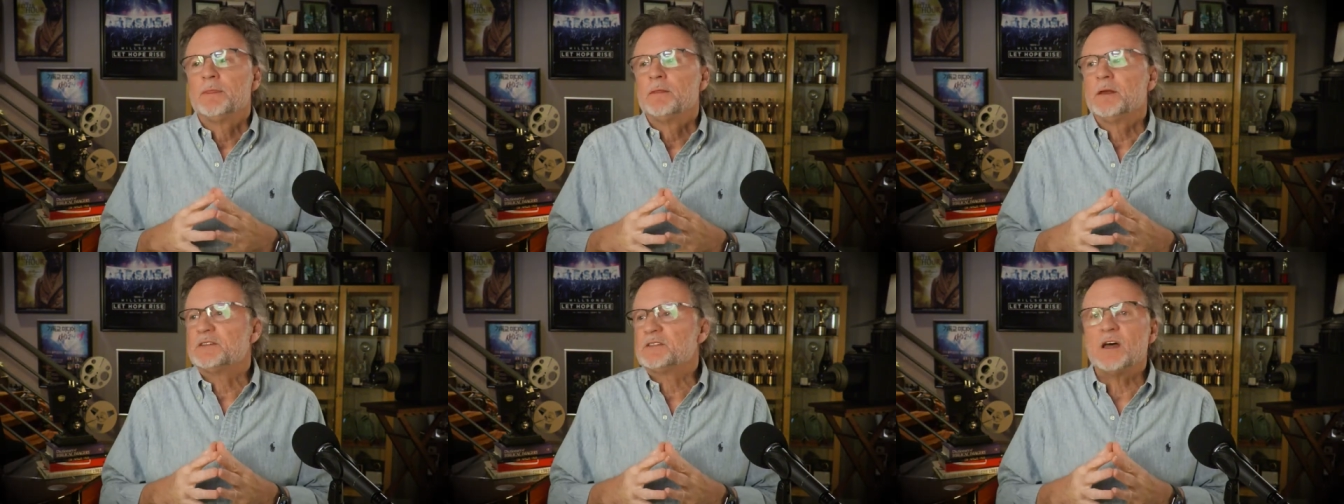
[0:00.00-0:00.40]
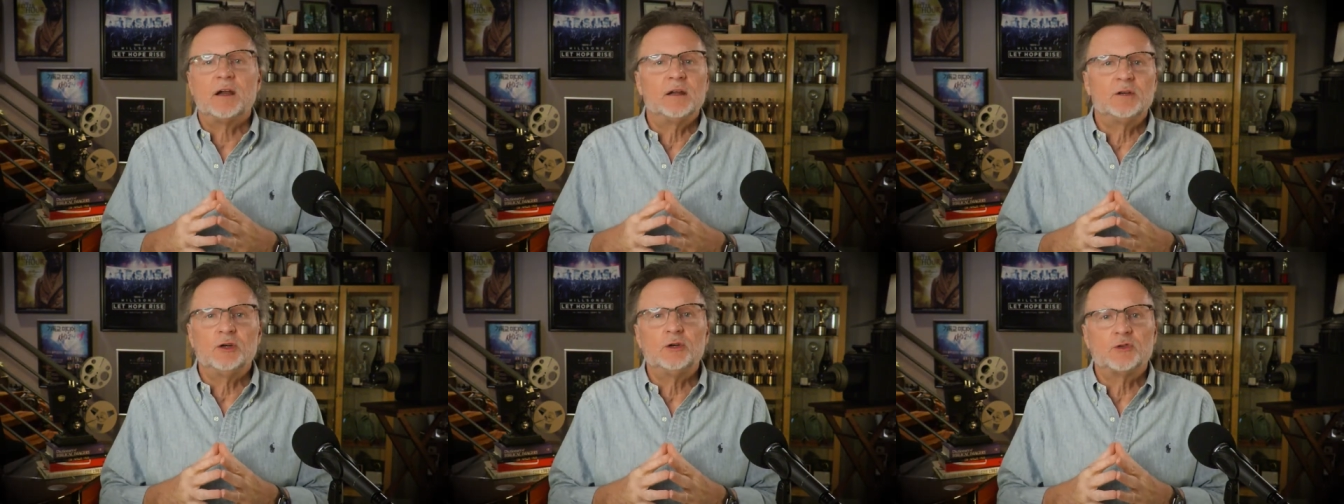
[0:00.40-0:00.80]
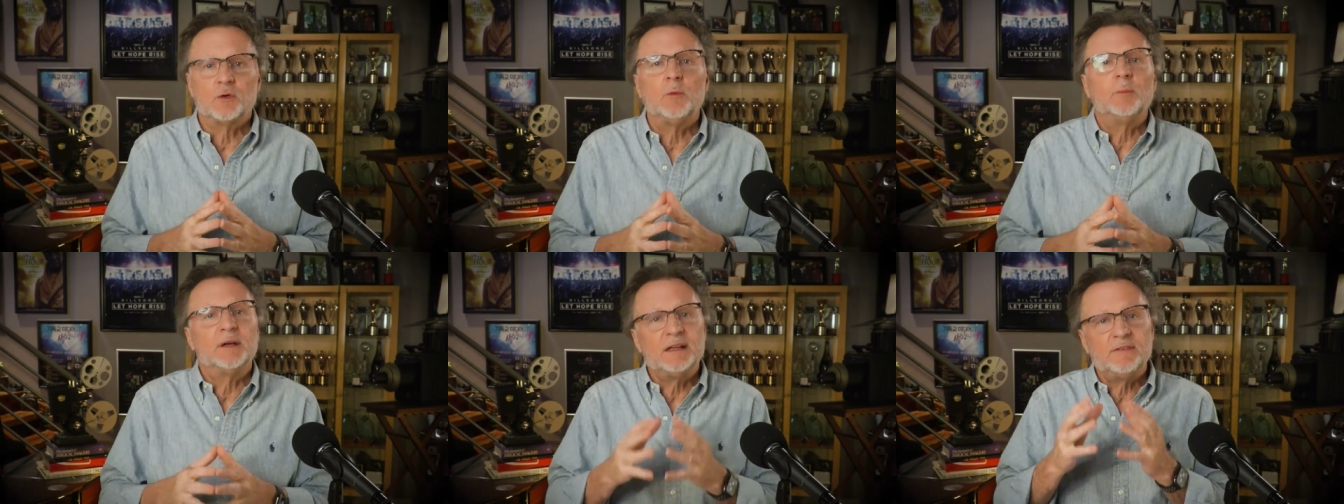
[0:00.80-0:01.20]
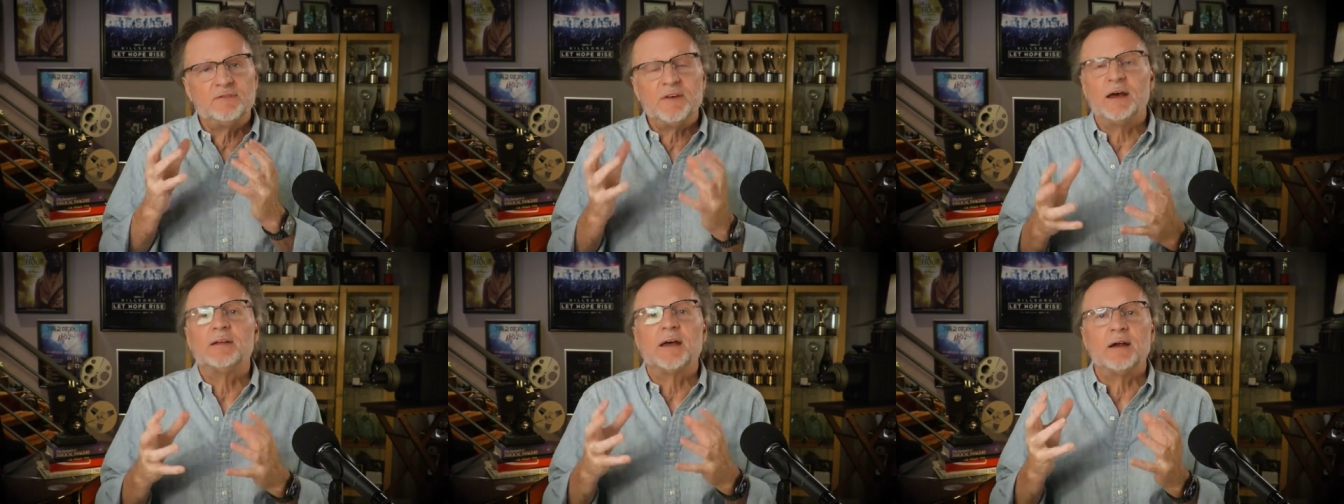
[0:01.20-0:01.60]
it's not unusual, but he
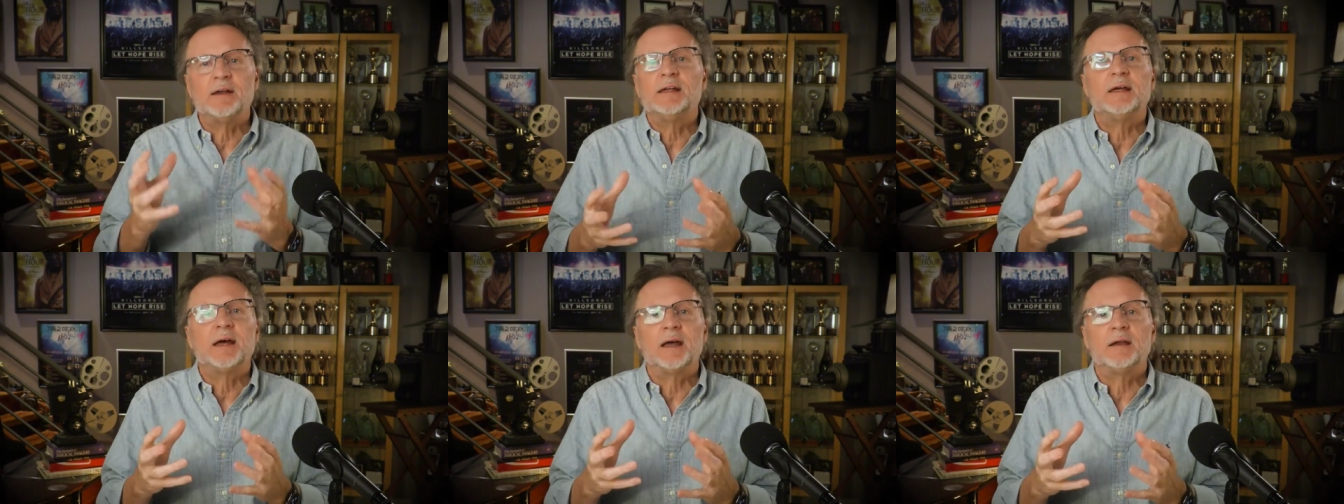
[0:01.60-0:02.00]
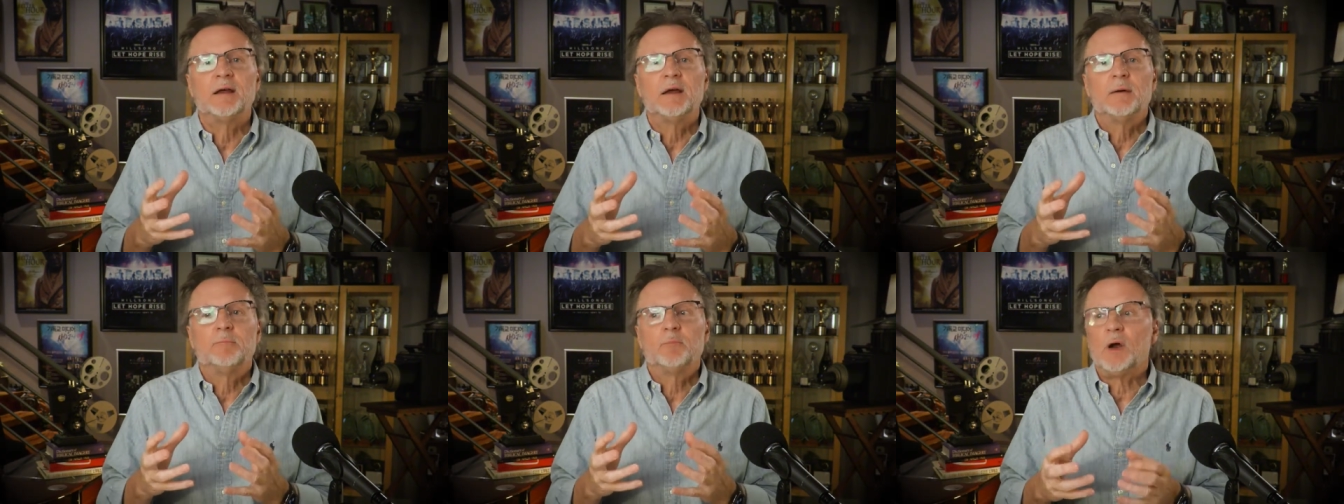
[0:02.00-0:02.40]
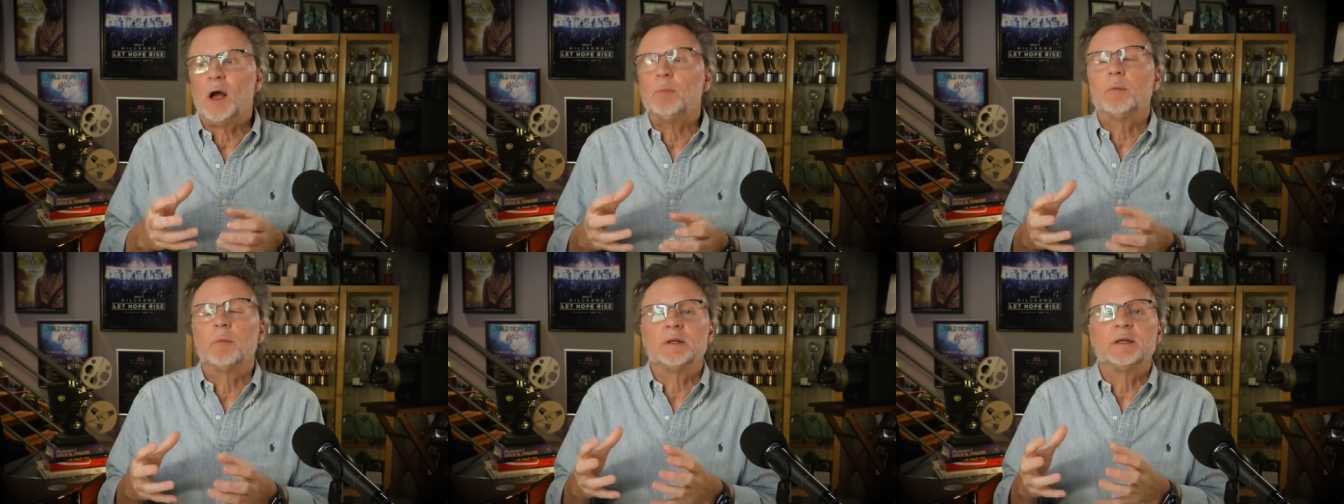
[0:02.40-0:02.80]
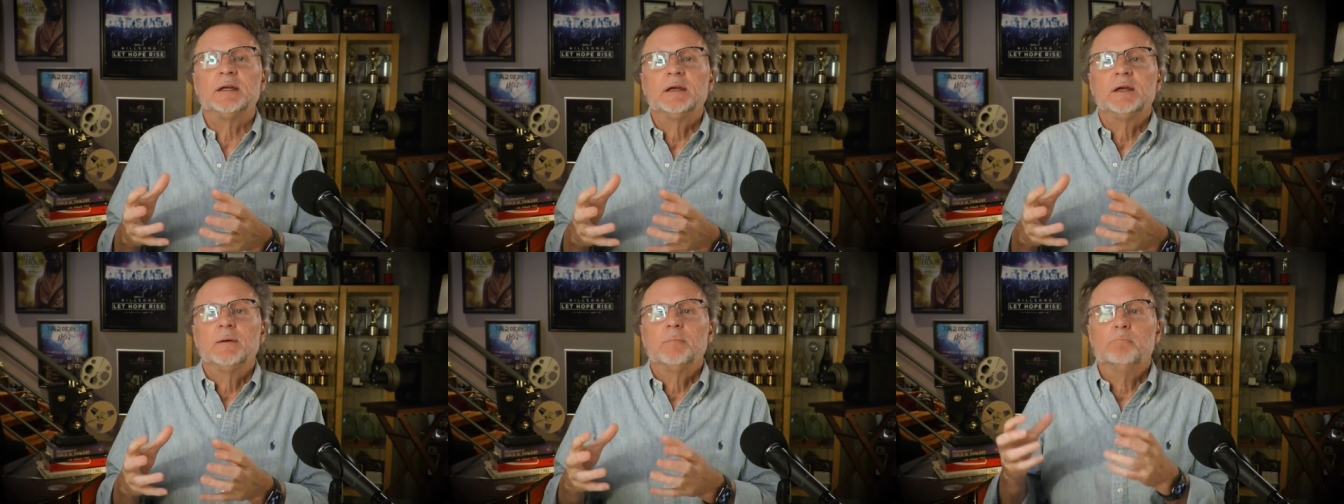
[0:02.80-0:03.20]
found out he had probably
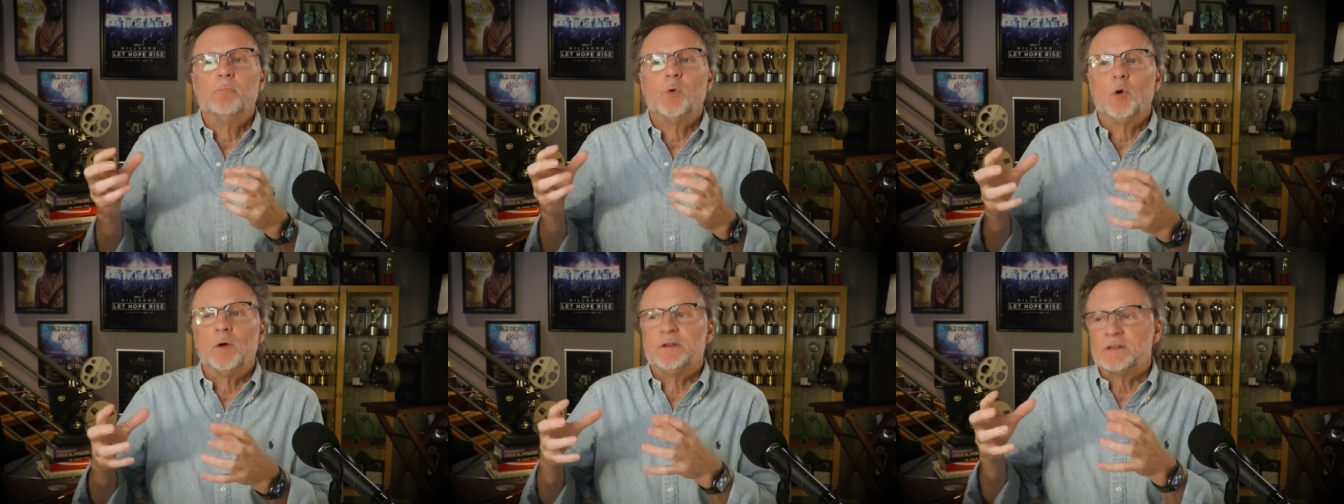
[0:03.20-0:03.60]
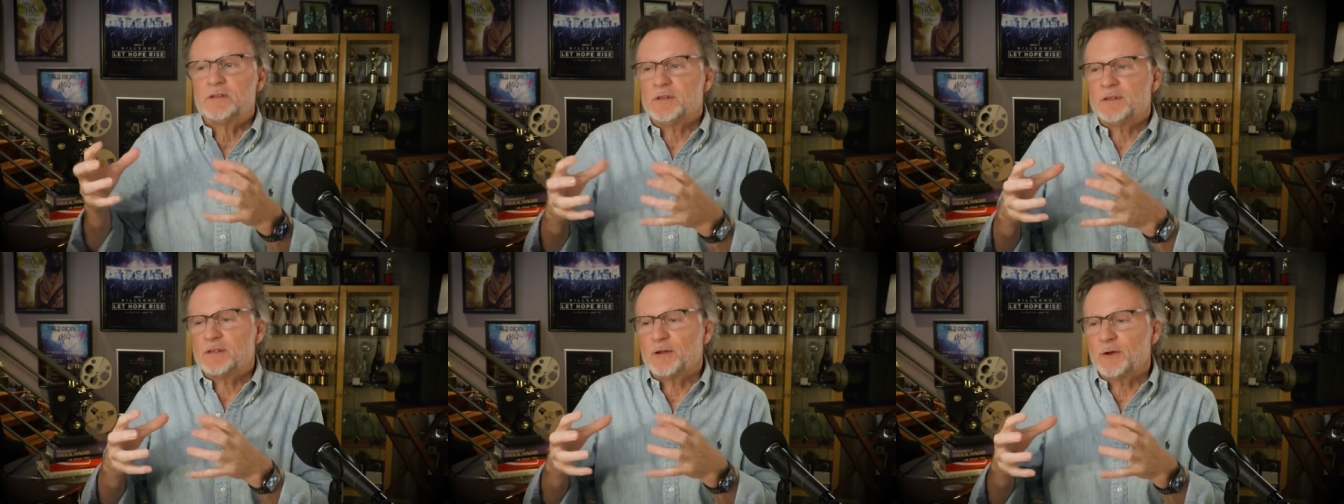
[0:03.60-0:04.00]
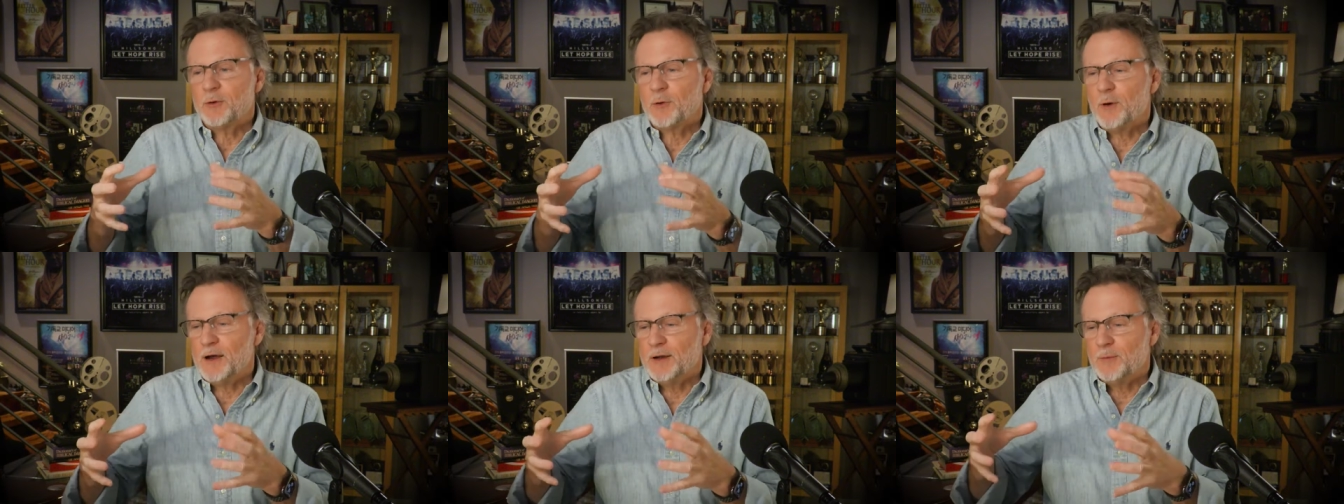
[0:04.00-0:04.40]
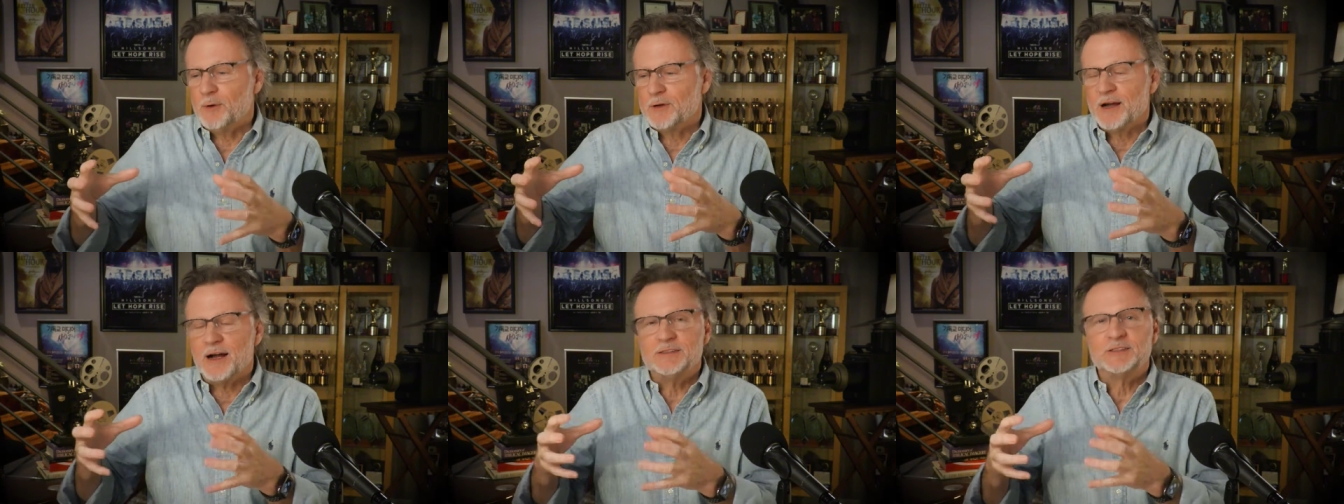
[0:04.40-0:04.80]
more, this, this incredible
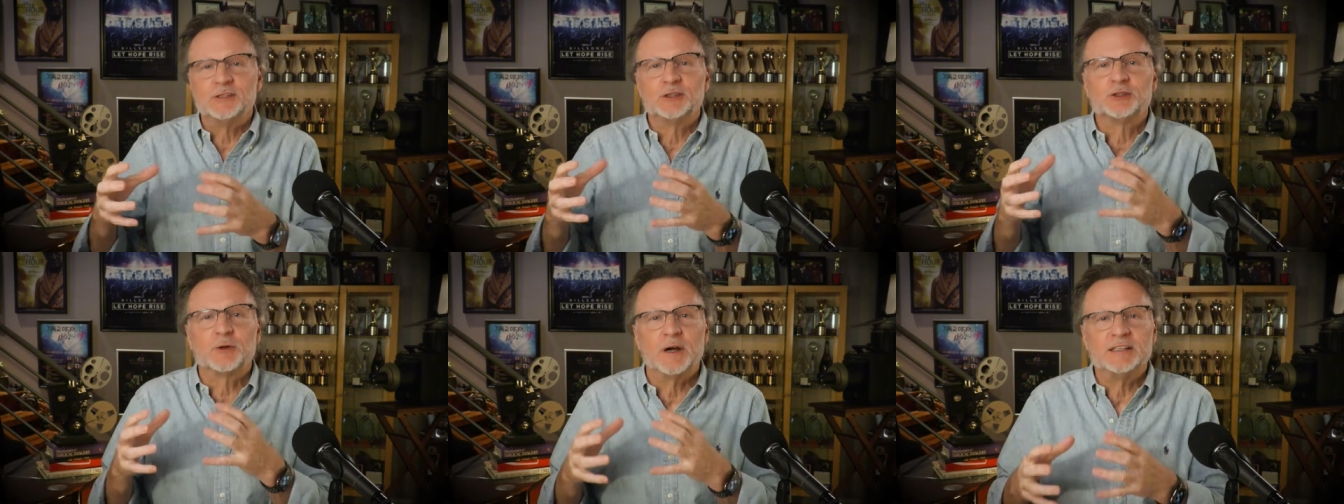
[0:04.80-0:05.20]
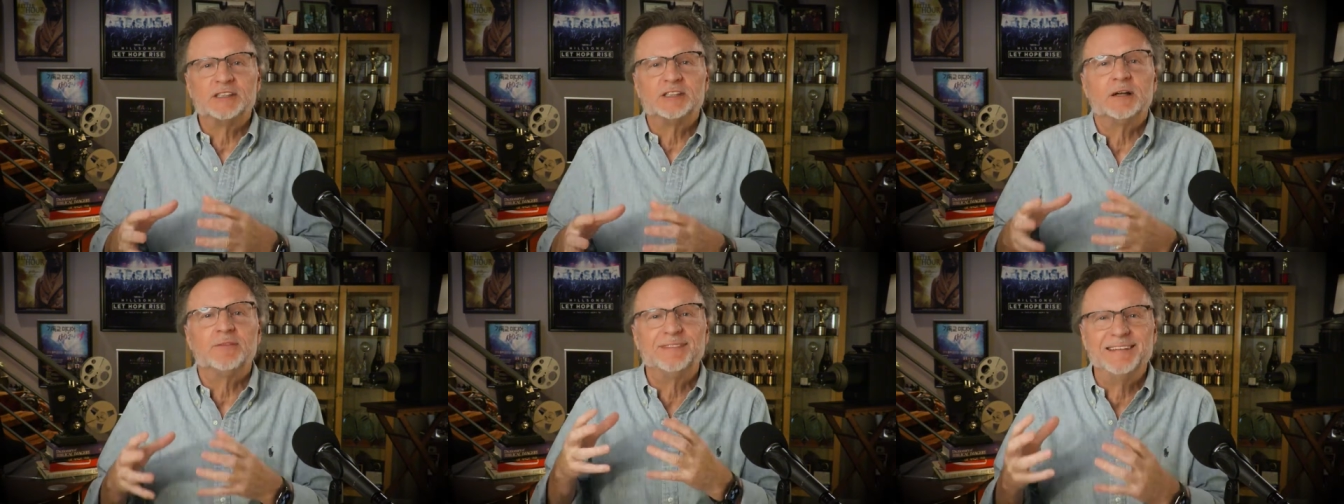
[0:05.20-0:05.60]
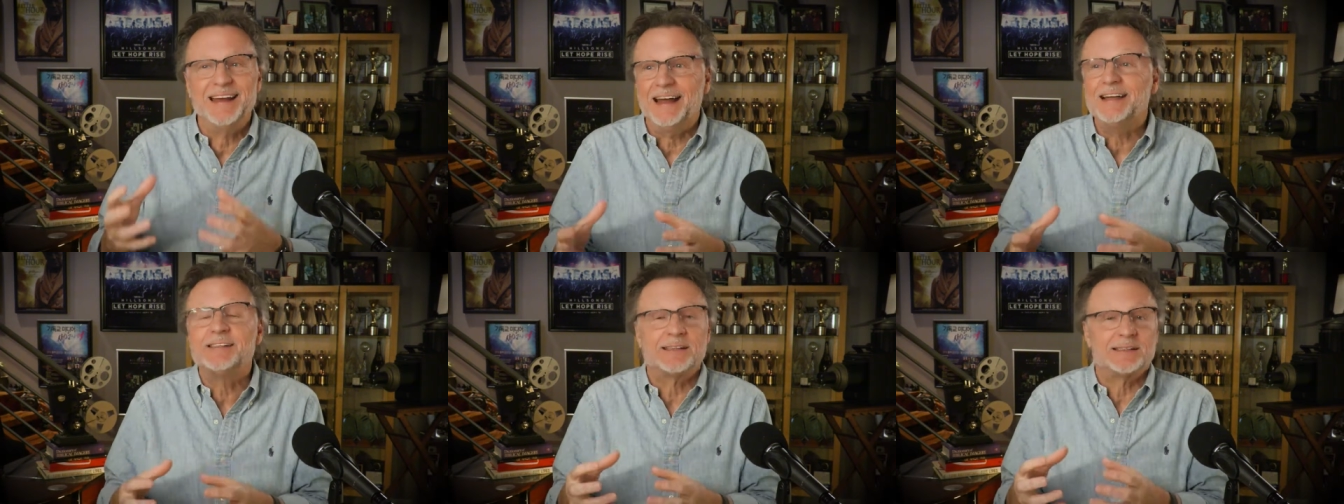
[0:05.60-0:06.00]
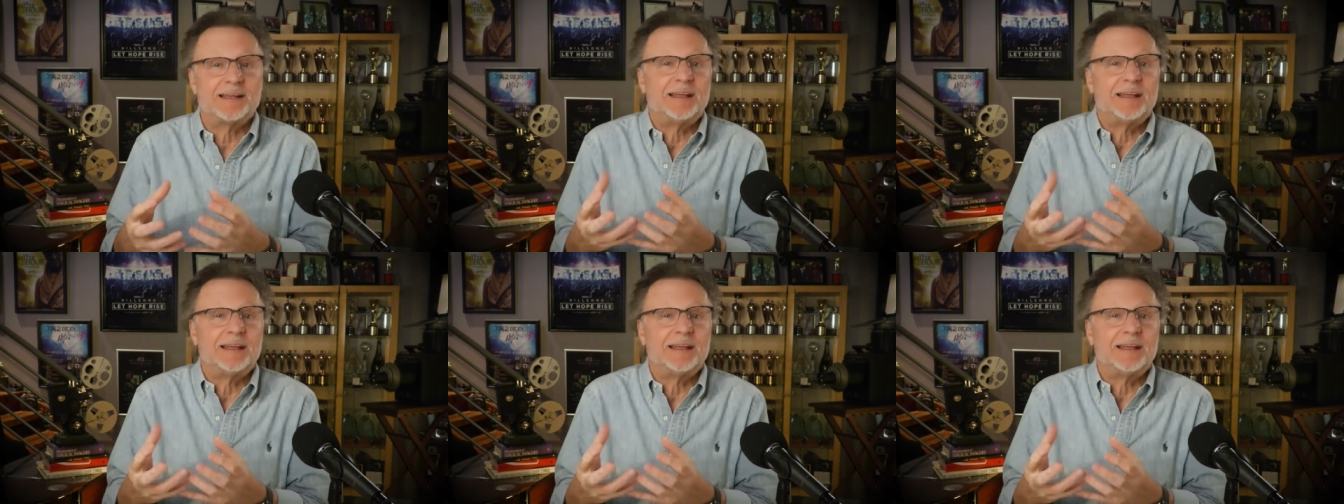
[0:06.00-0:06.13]
concentration of dentists.